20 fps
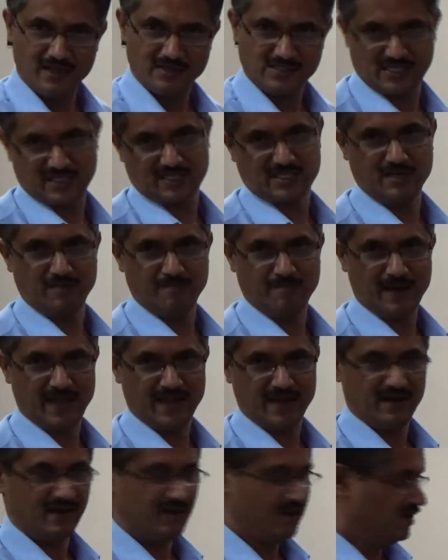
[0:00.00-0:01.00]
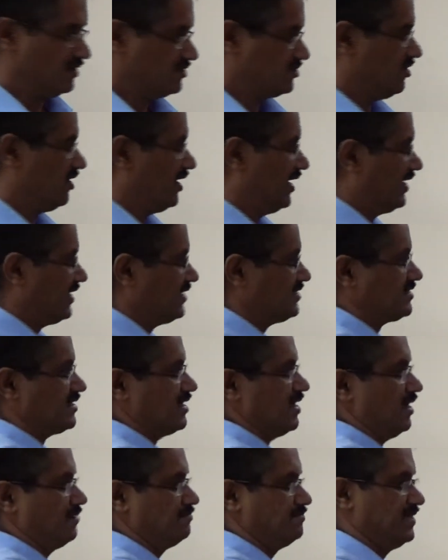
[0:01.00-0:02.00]
section plane. So let
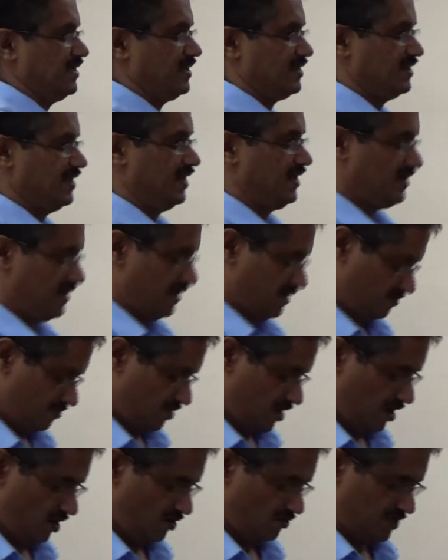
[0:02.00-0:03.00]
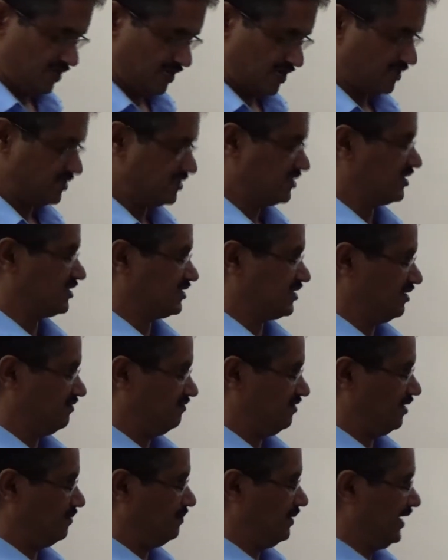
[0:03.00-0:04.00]
us observe that how the construction
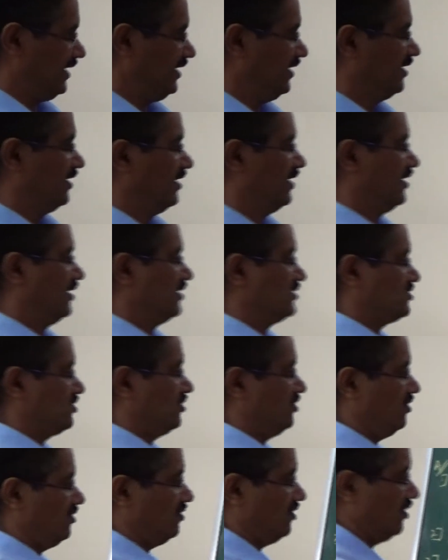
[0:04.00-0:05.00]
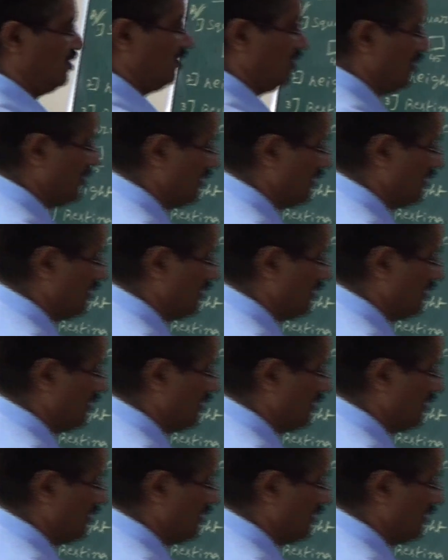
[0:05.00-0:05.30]
will be. So